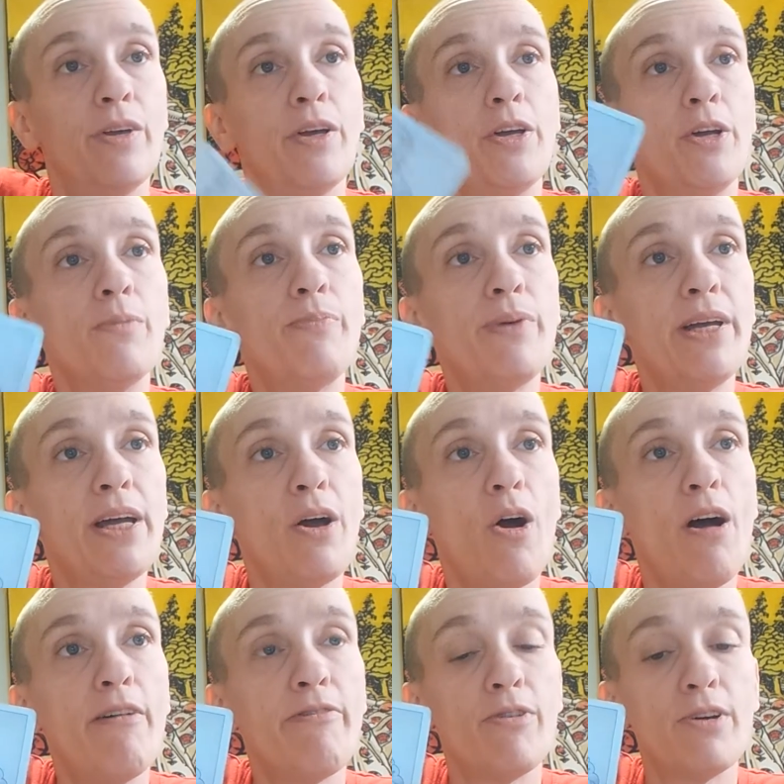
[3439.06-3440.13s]
You're being
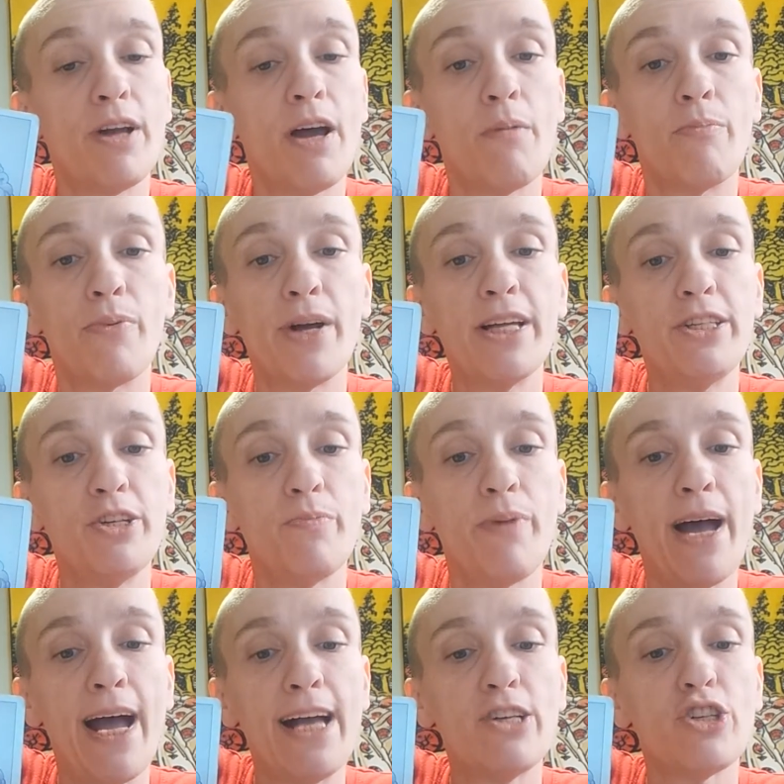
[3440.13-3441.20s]
offered a brand new,
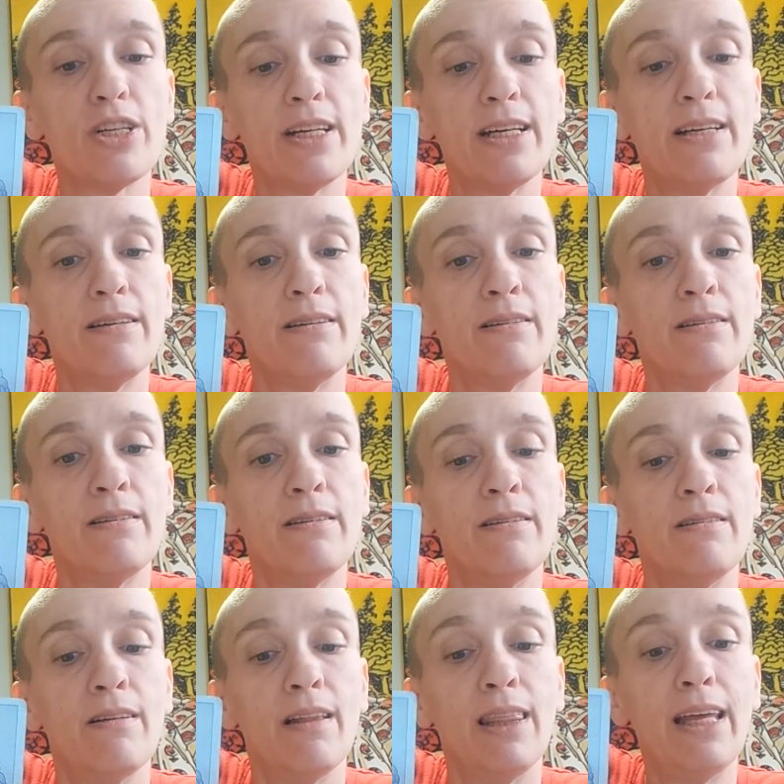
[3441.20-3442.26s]
passionate,
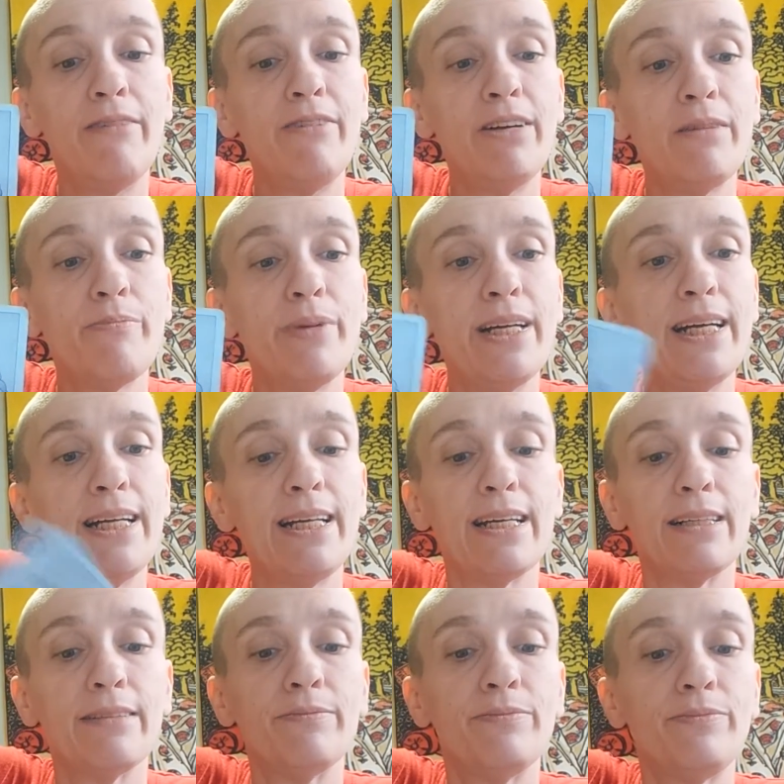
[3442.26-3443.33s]
loving
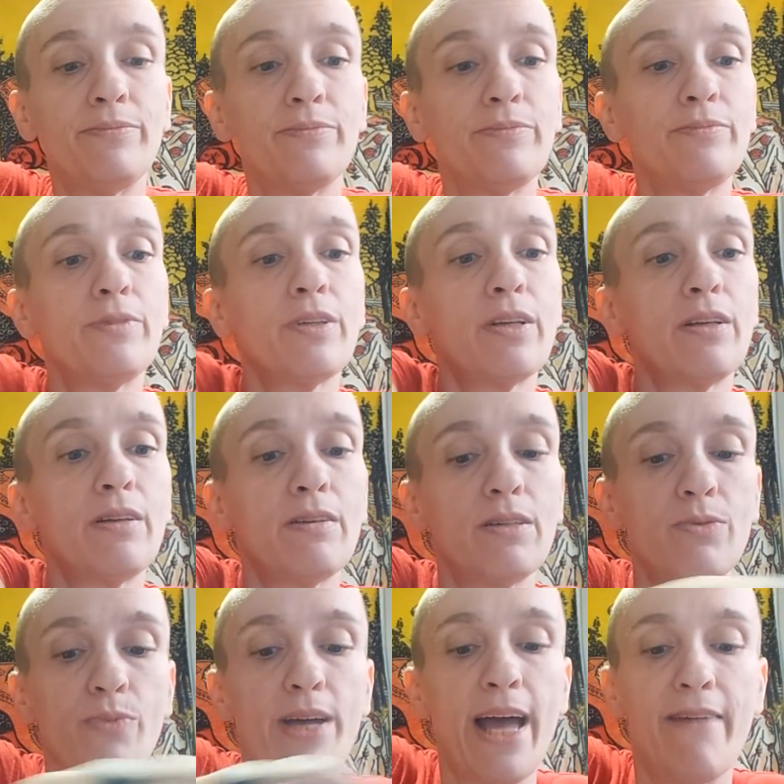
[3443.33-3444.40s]
beginning.
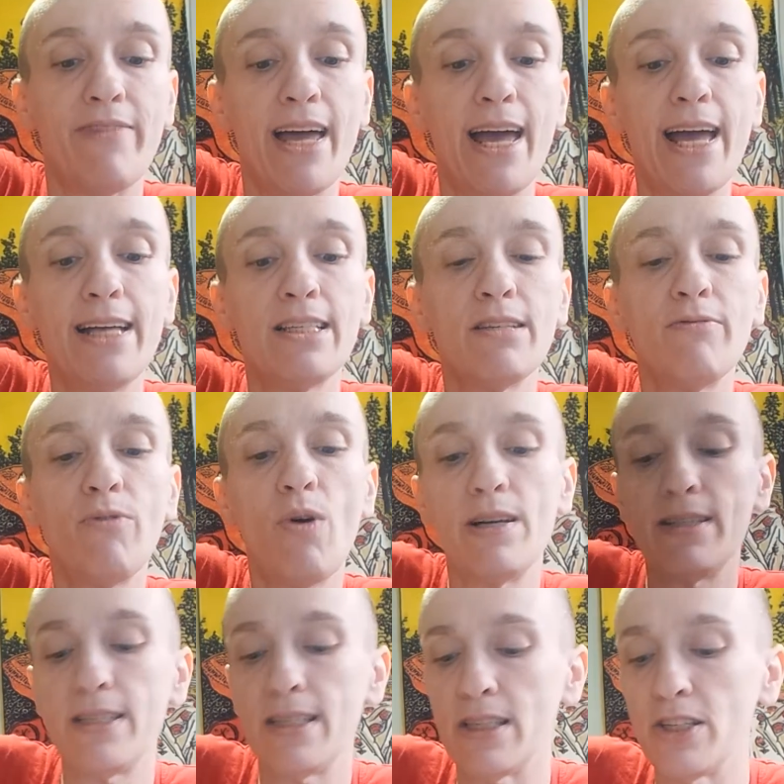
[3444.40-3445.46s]
So we have the Ace of
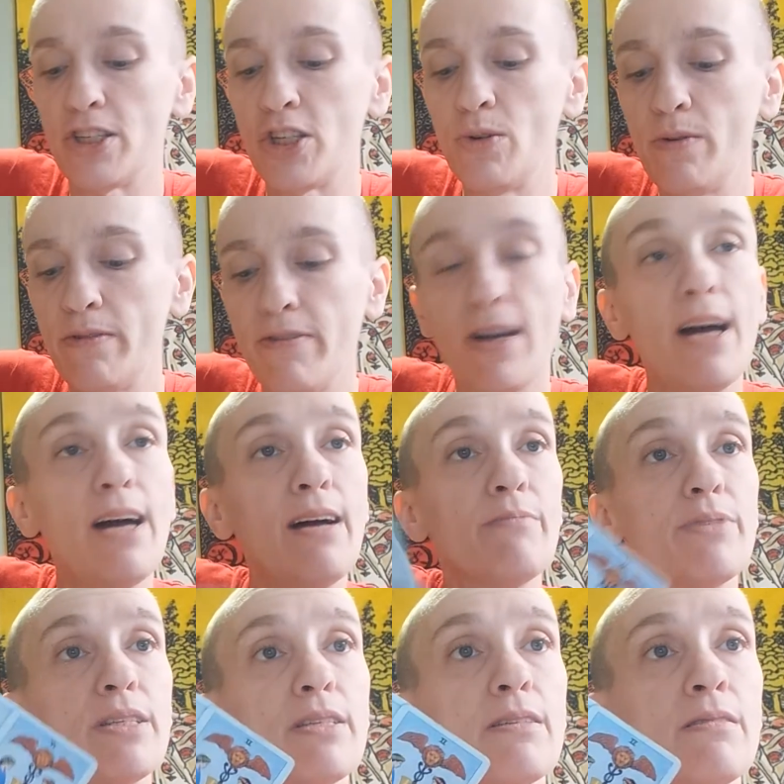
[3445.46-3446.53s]
Wands and the Two of
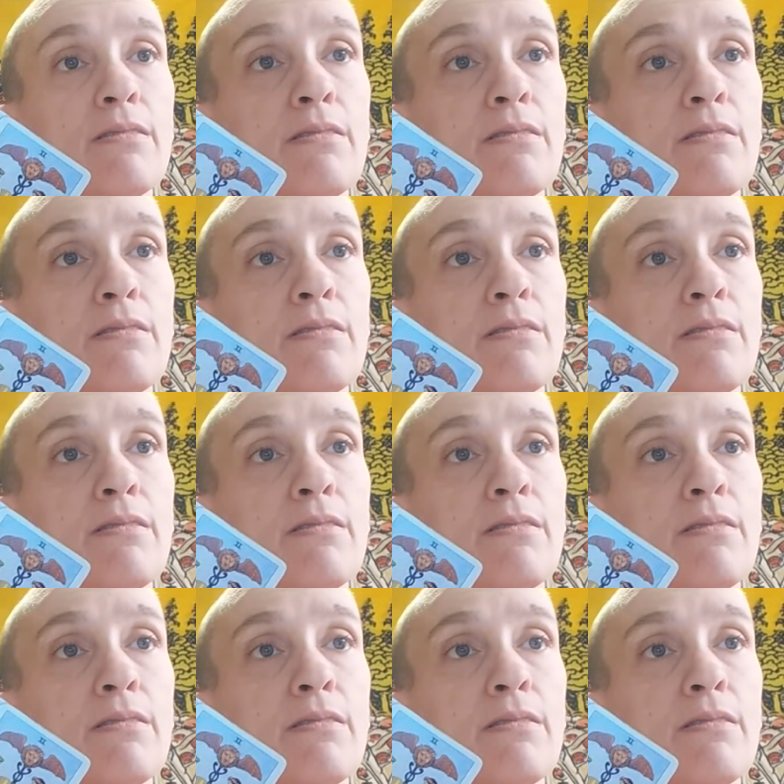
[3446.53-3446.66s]
Cups.